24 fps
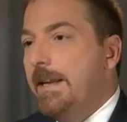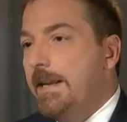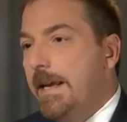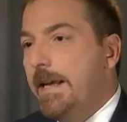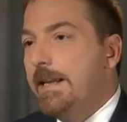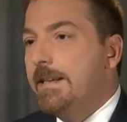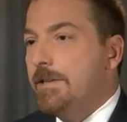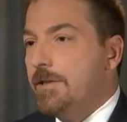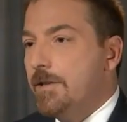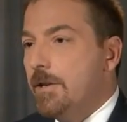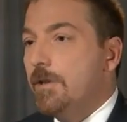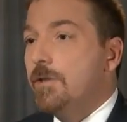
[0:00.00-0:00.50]

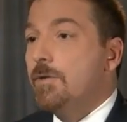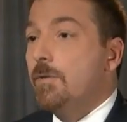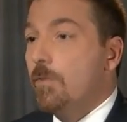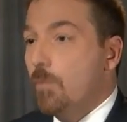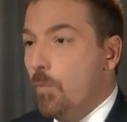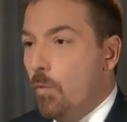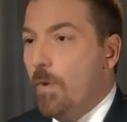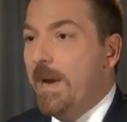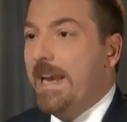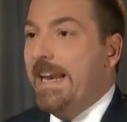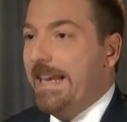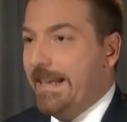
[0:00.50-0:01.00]
it starts with
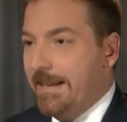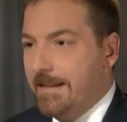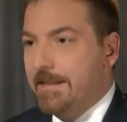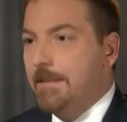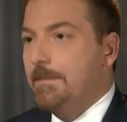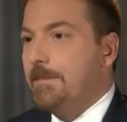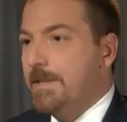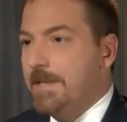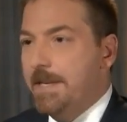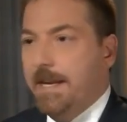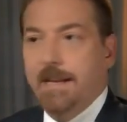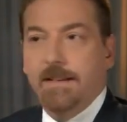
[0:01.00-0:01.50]
winning
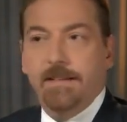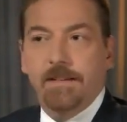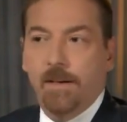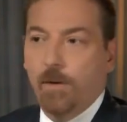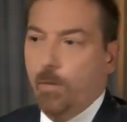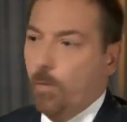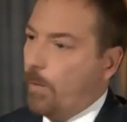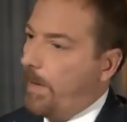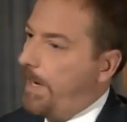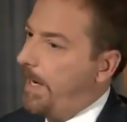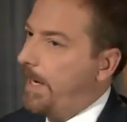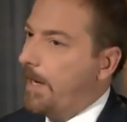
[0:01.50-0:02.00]
some states here,
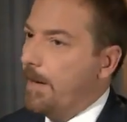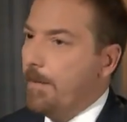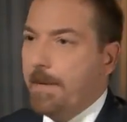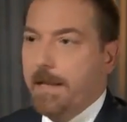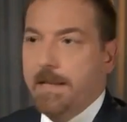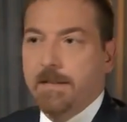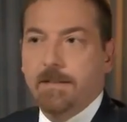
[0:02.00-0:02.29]
winning up